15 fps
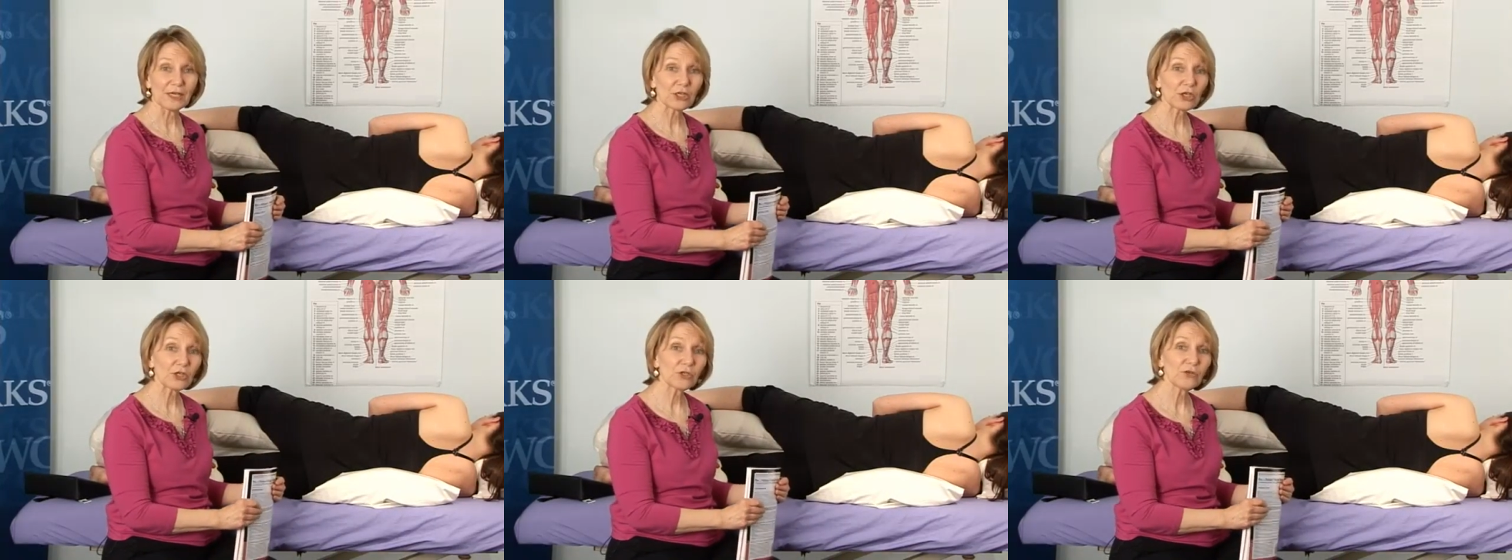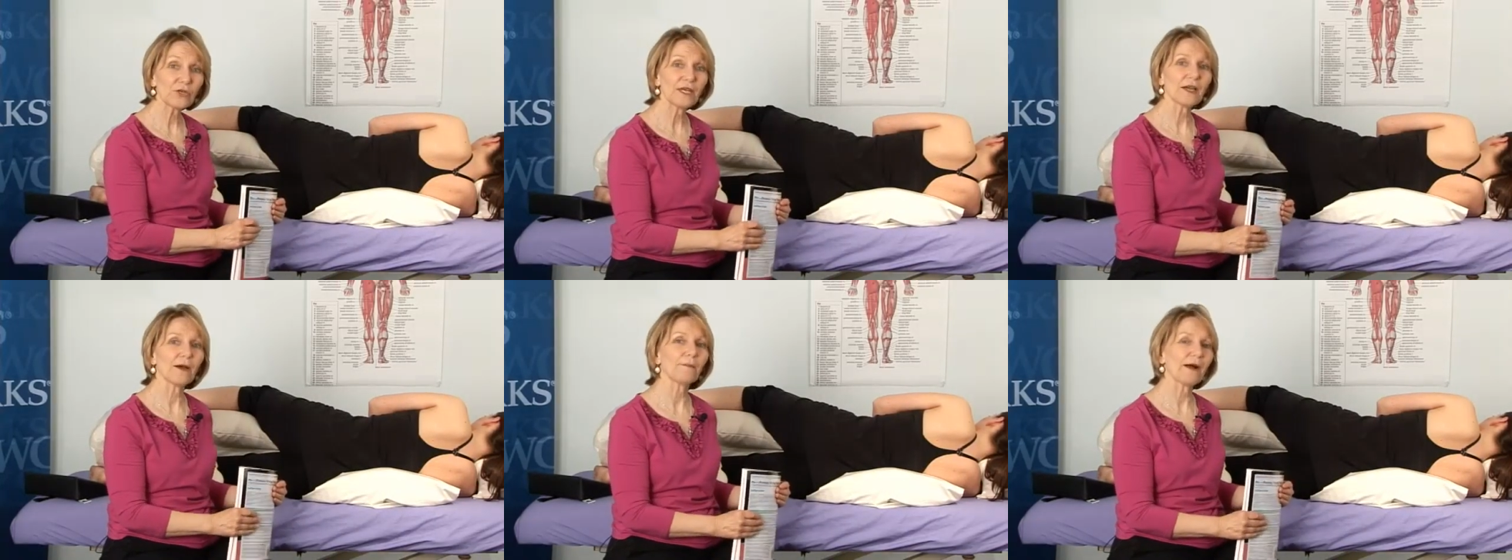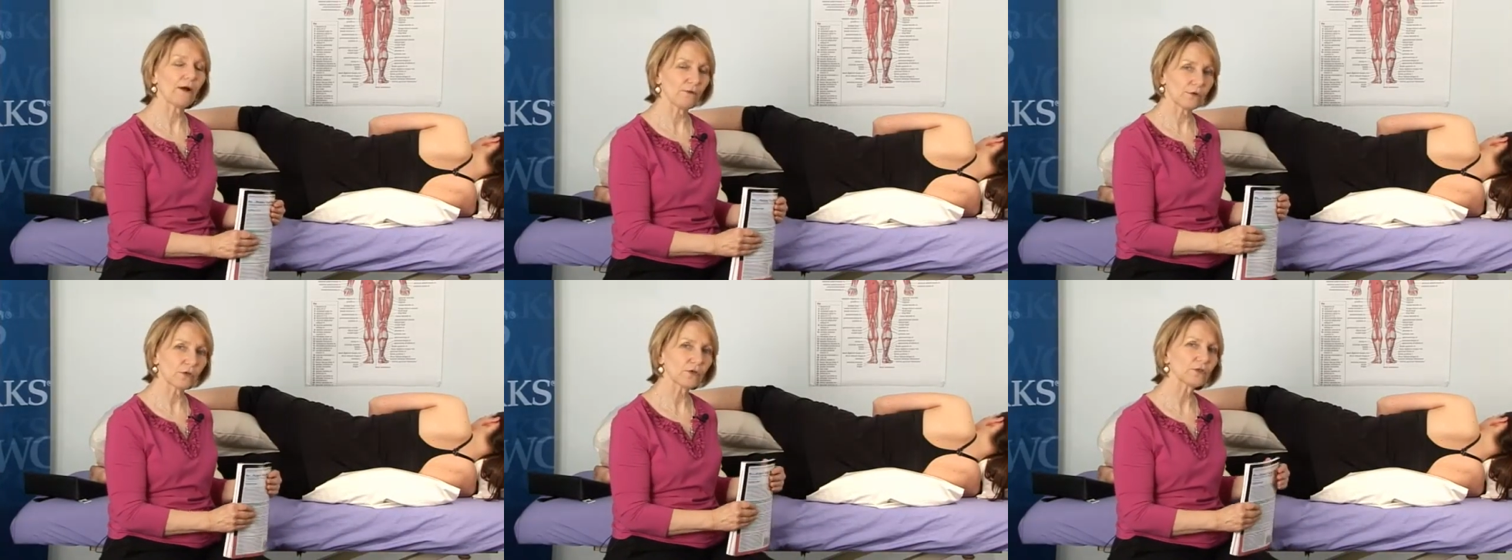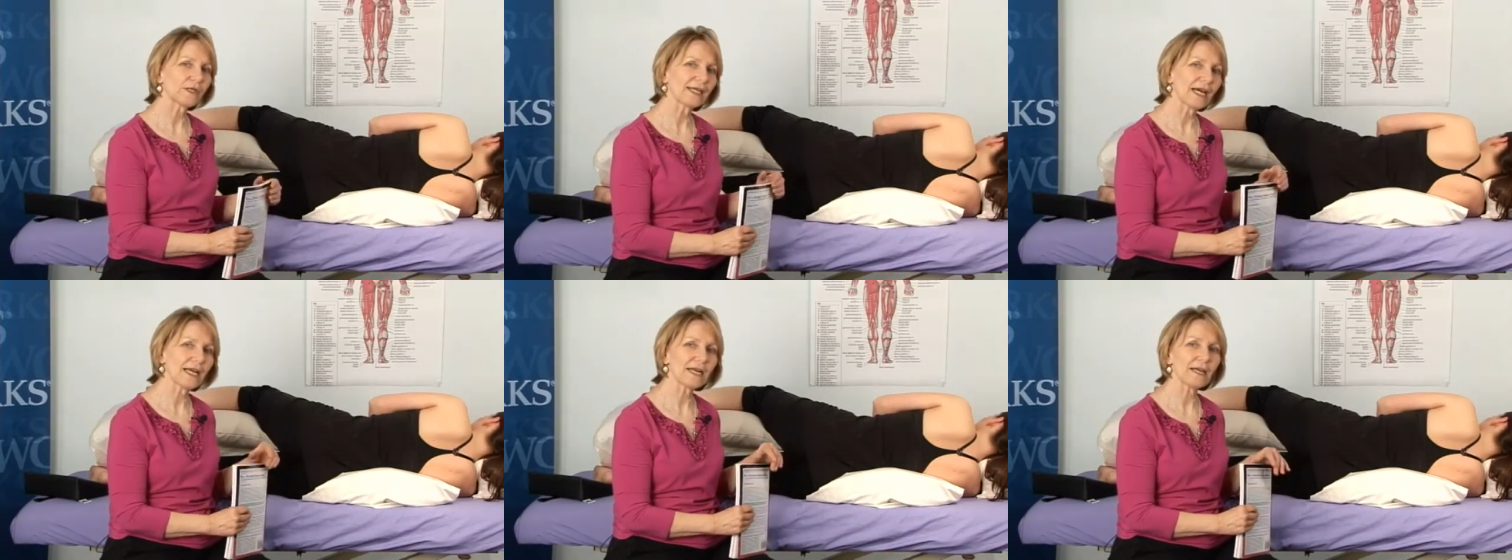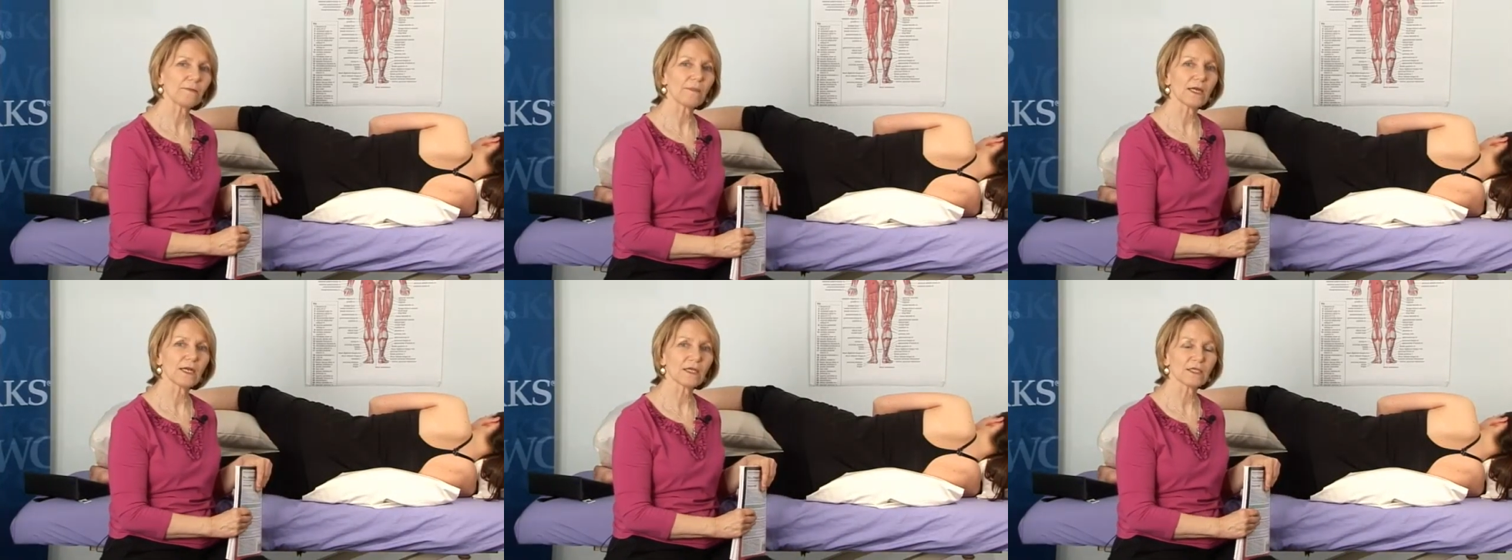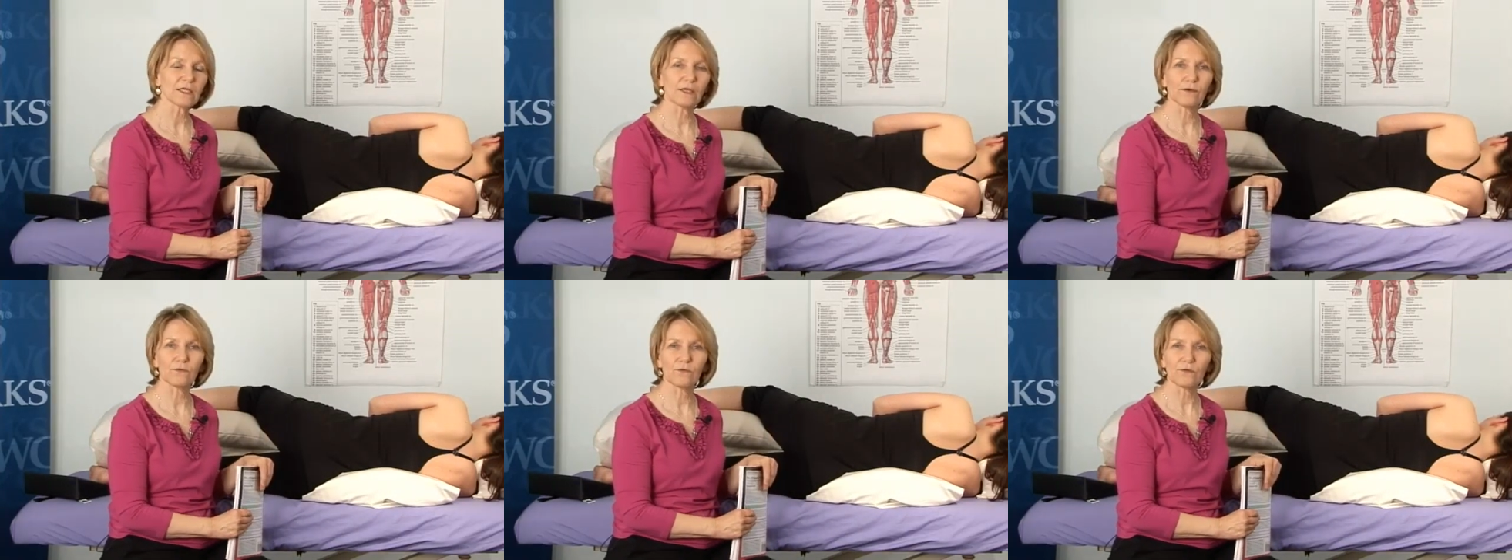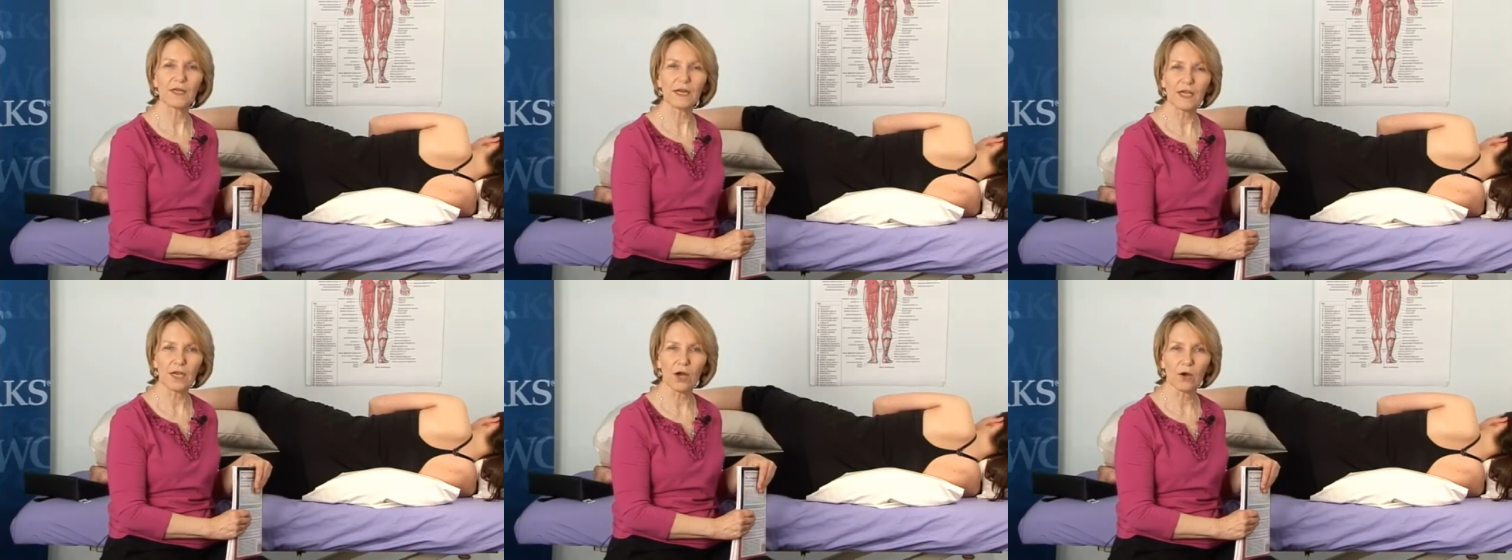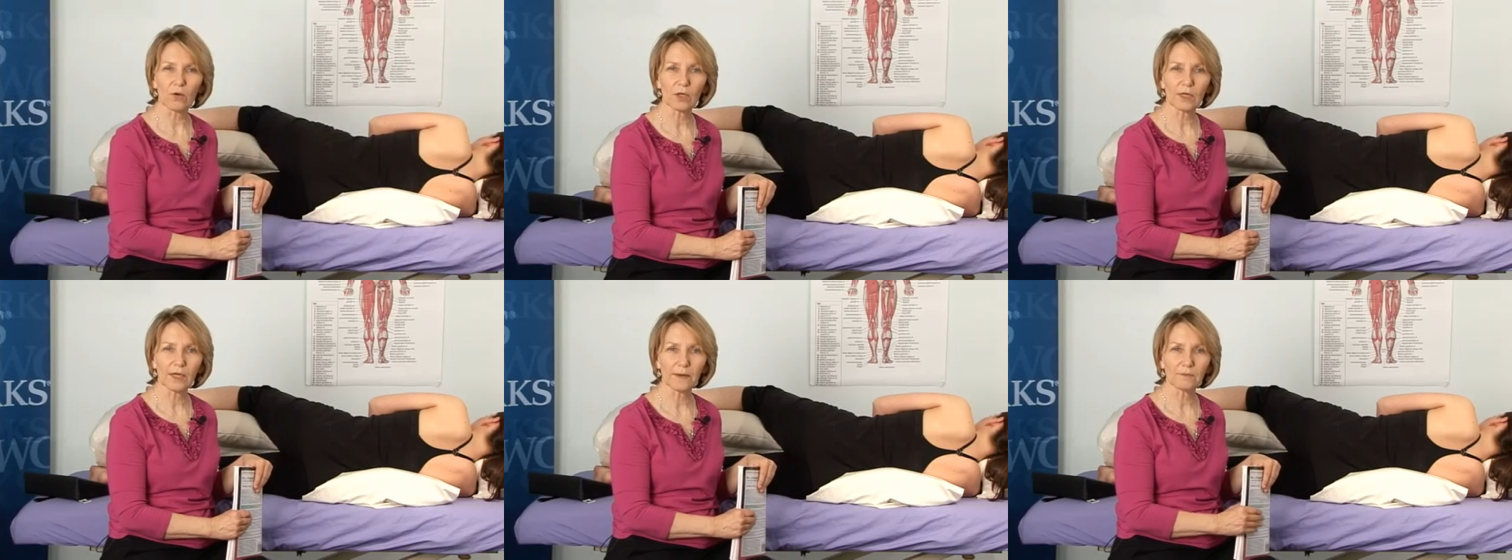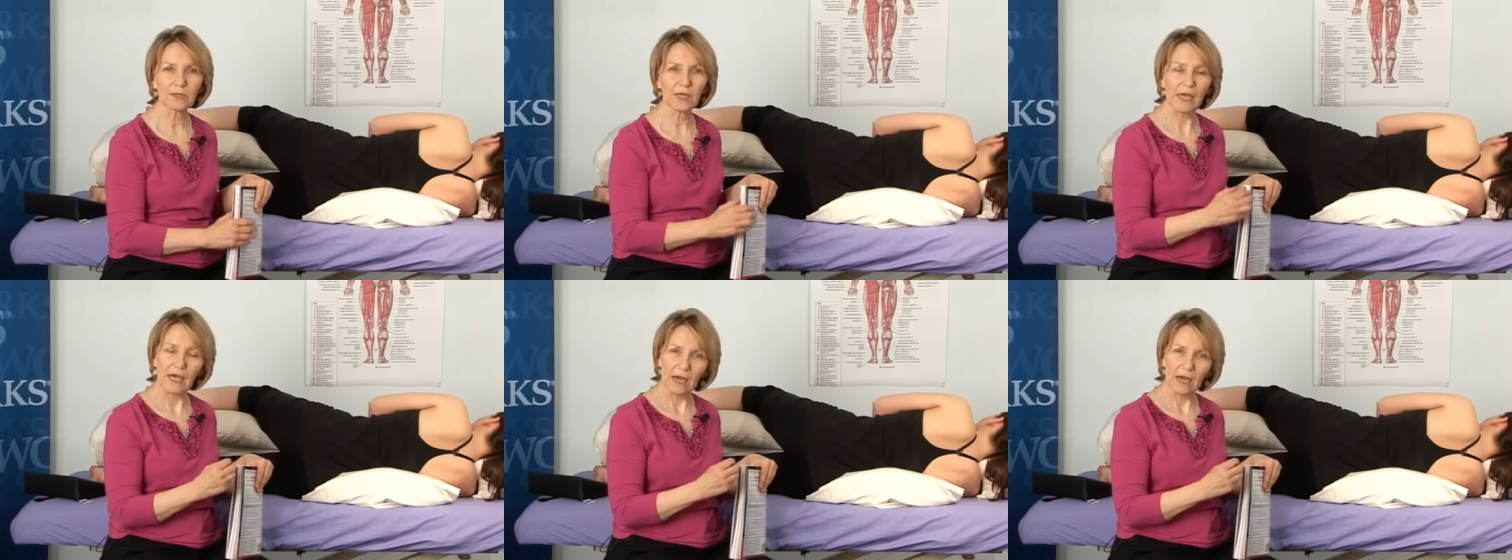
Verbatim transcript: including about 90 minutes of video clips